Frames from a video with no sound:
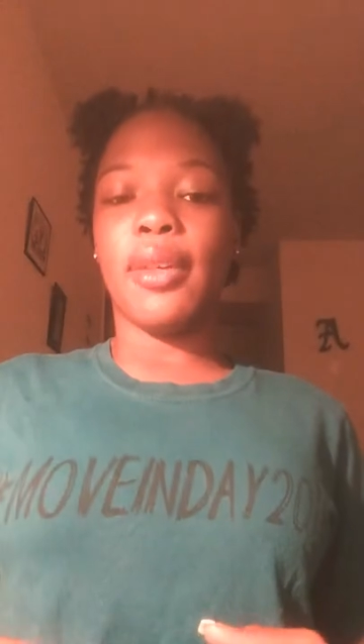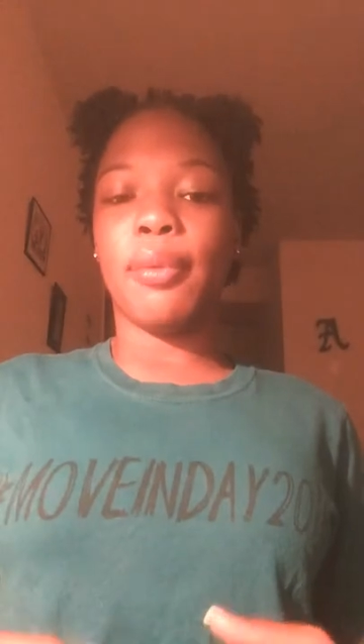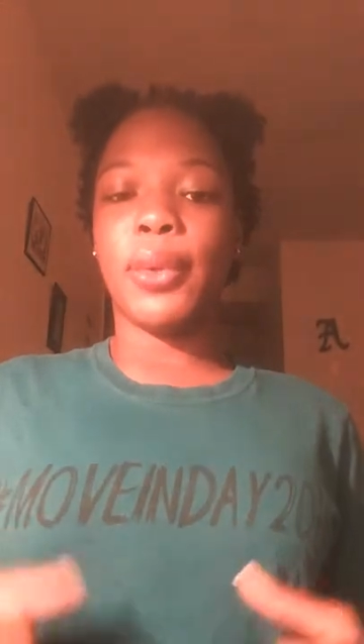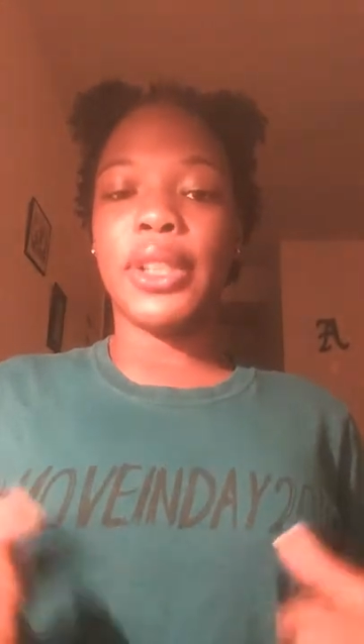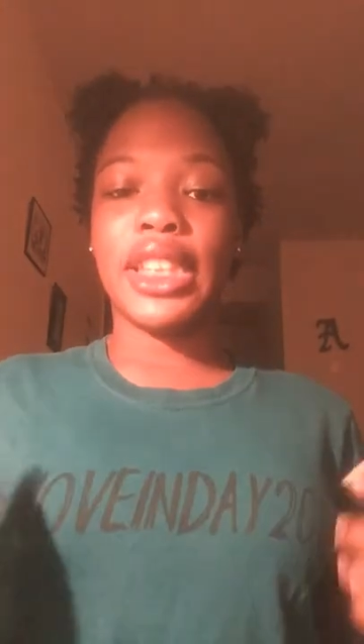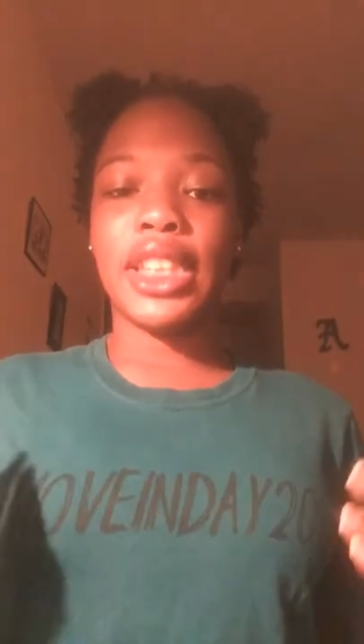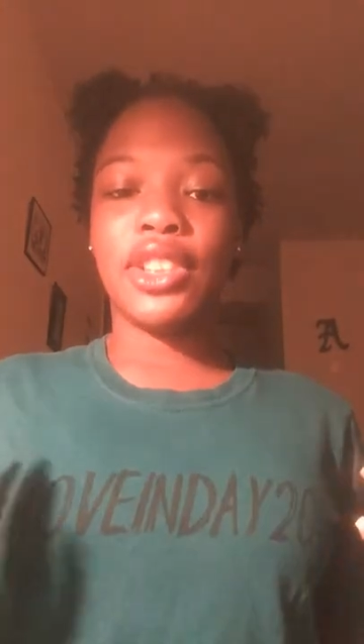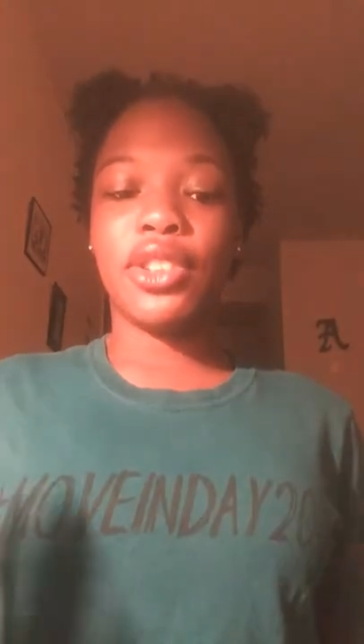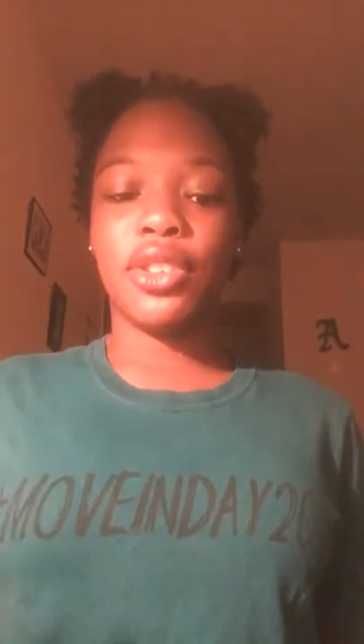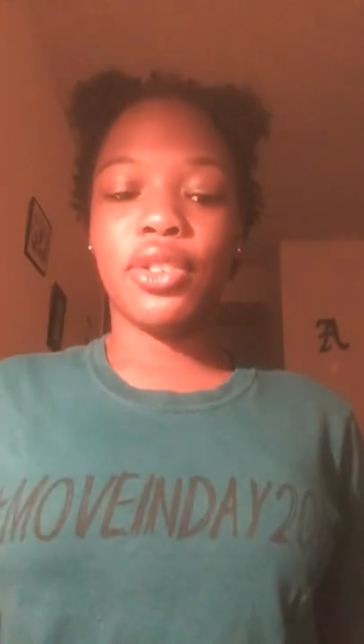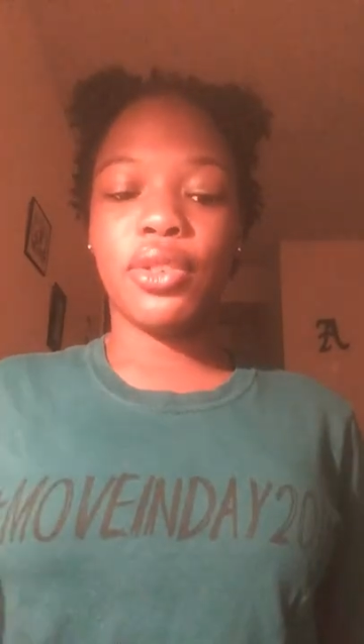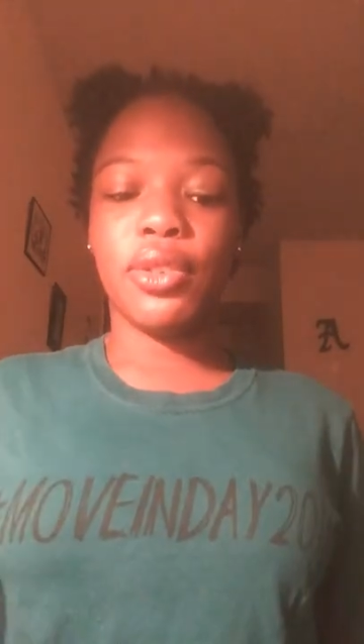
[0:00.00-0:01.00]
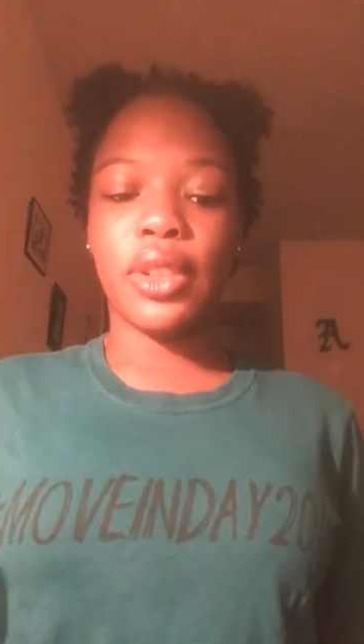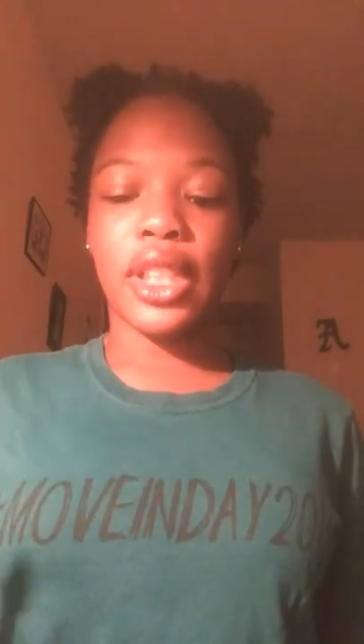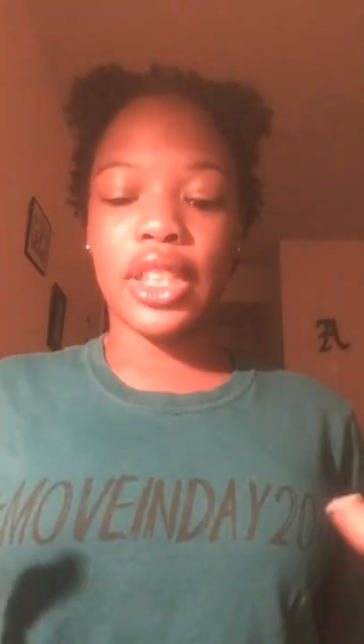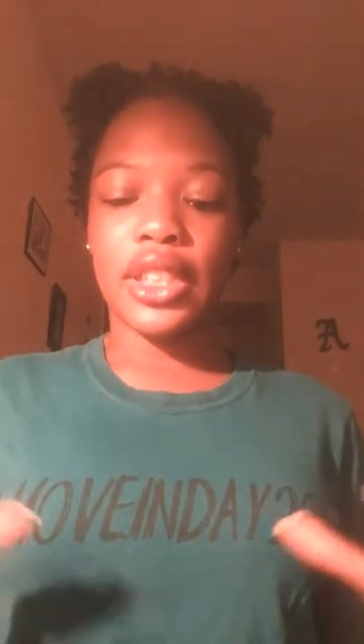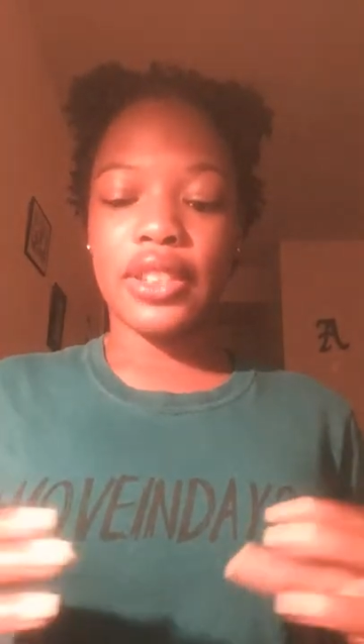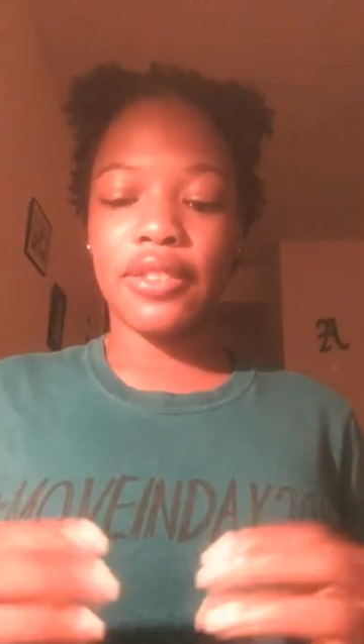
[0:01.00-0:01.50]
what they do
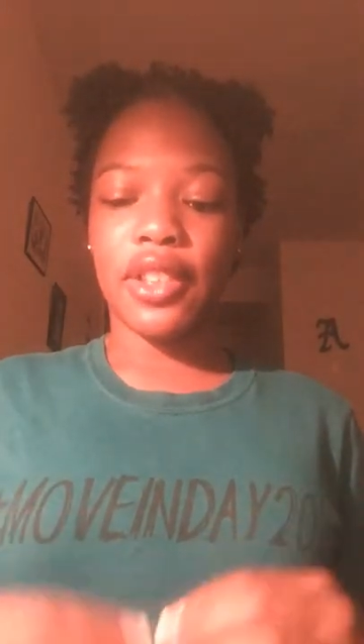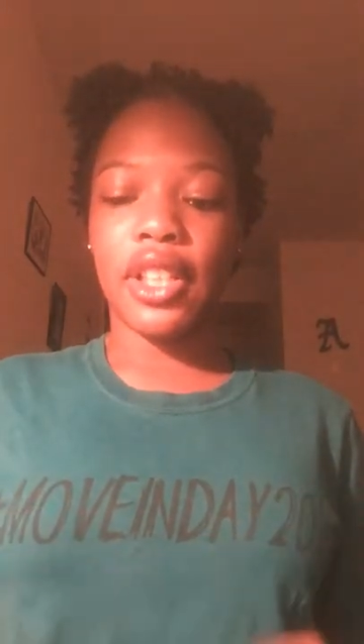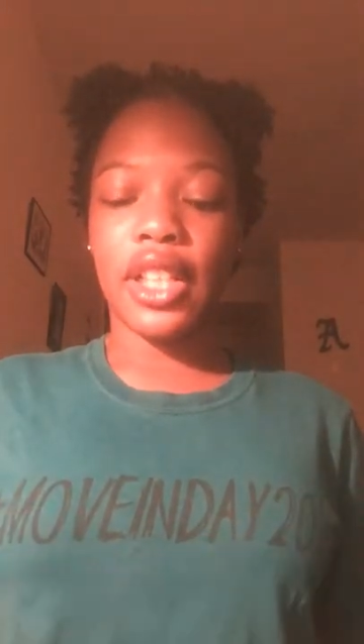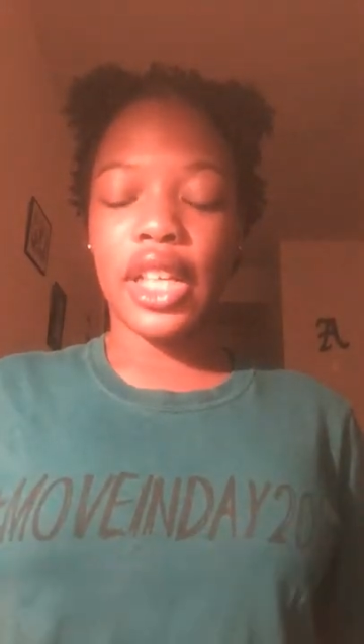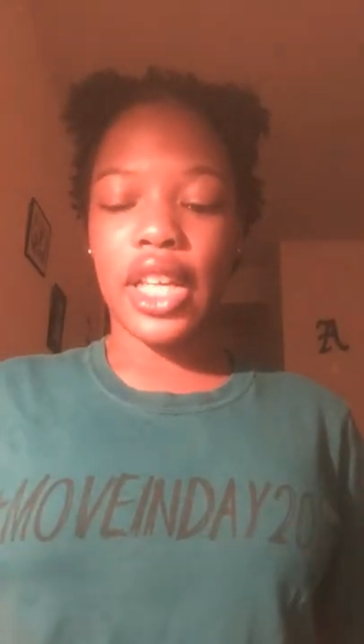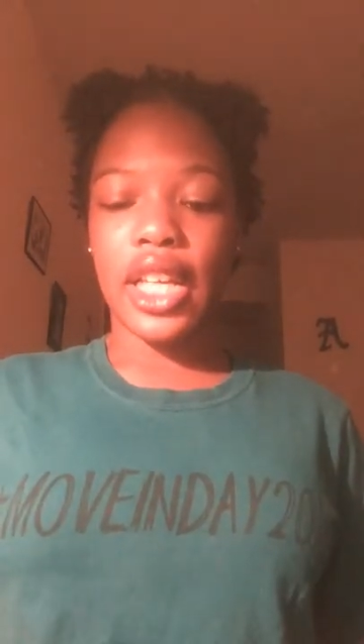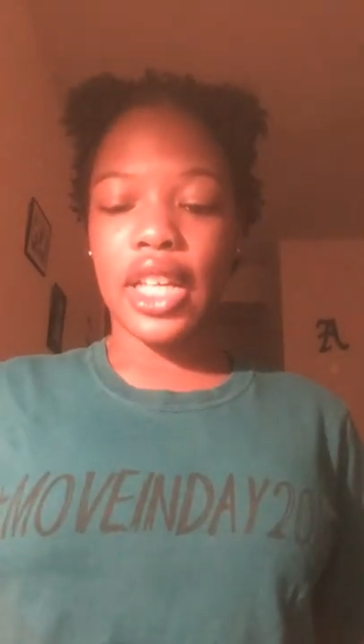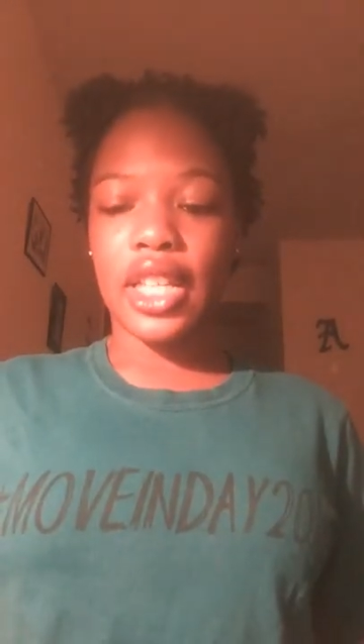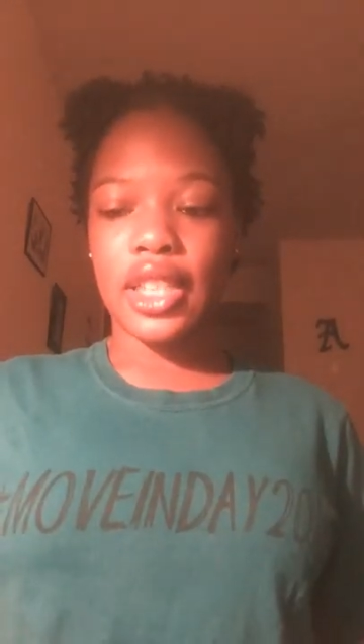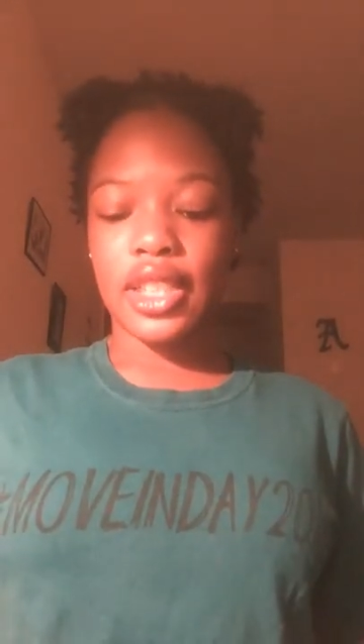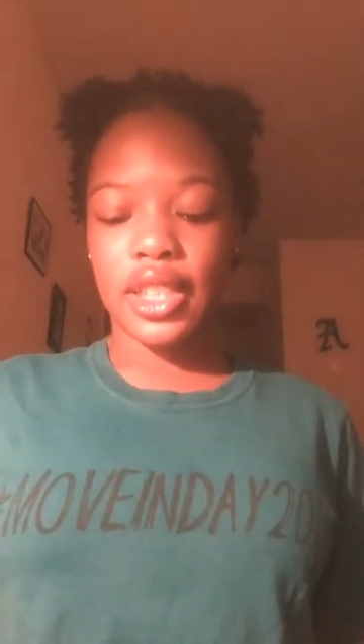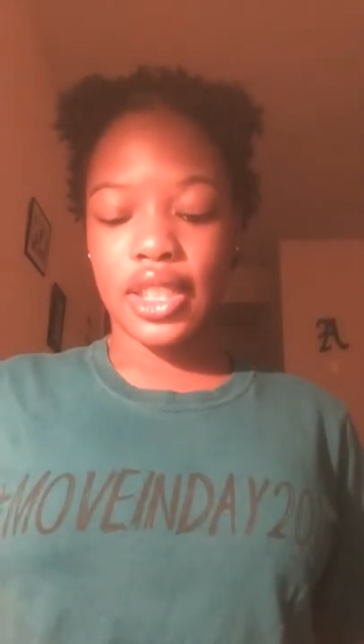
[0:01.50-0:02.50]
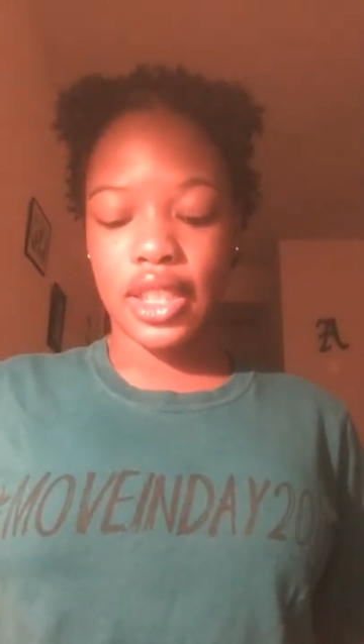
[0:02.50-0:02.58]
as far as